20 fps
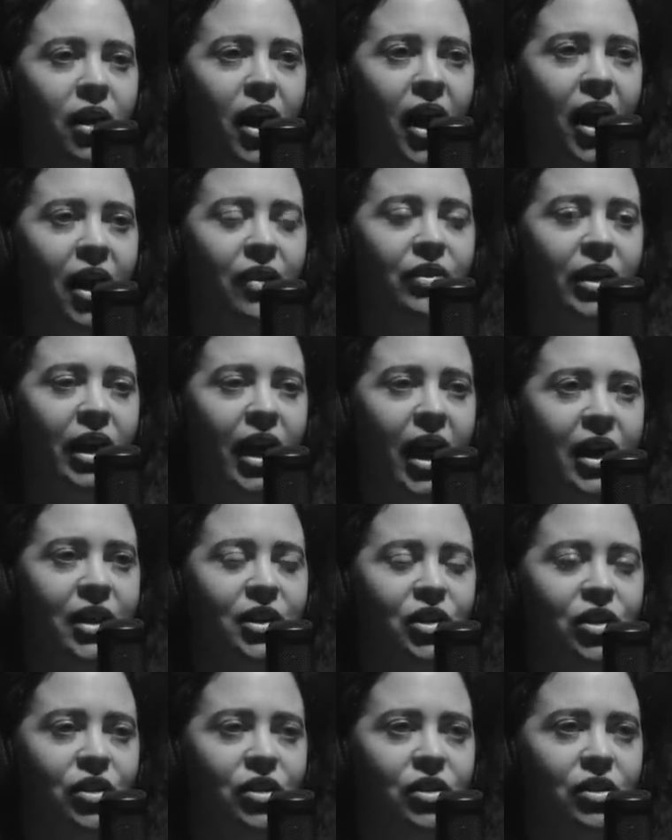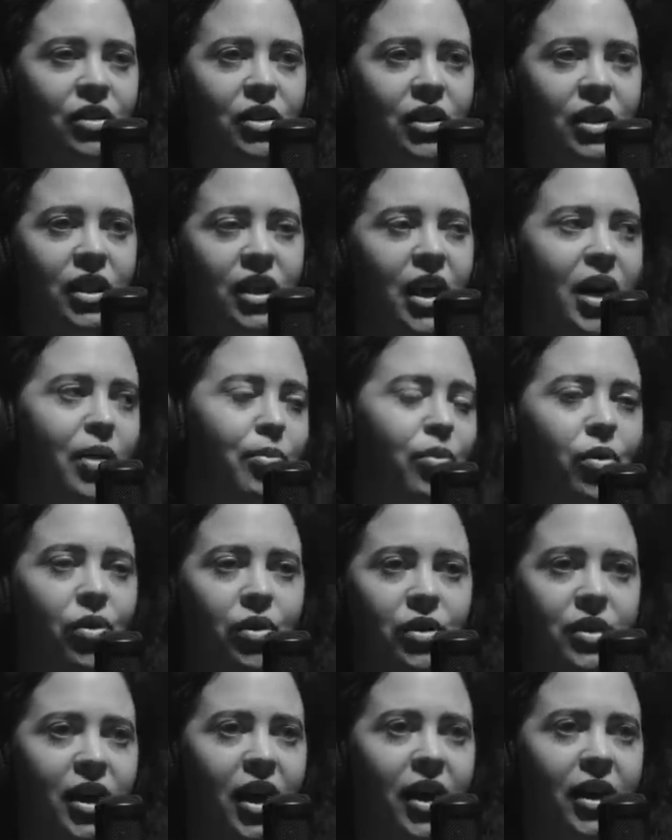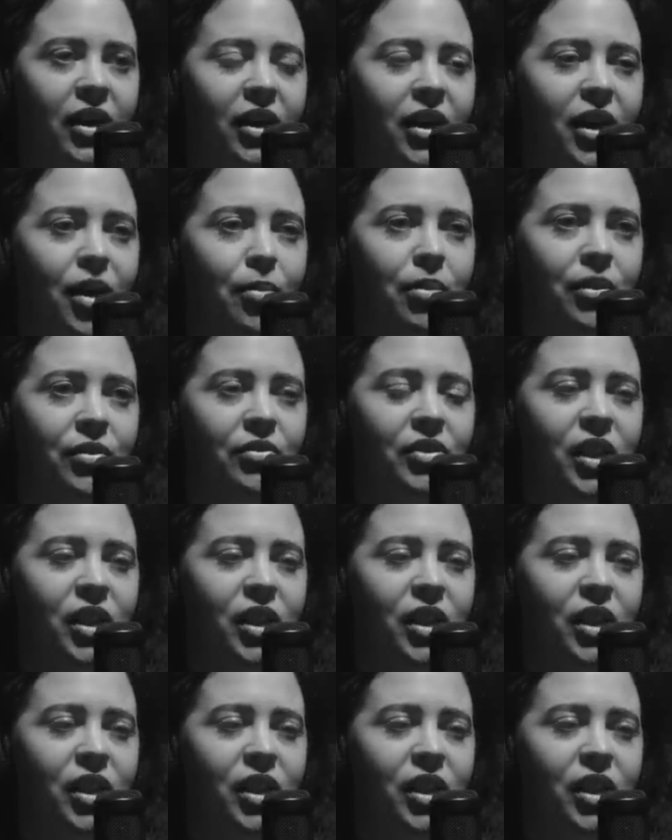having had the airport attack a couple of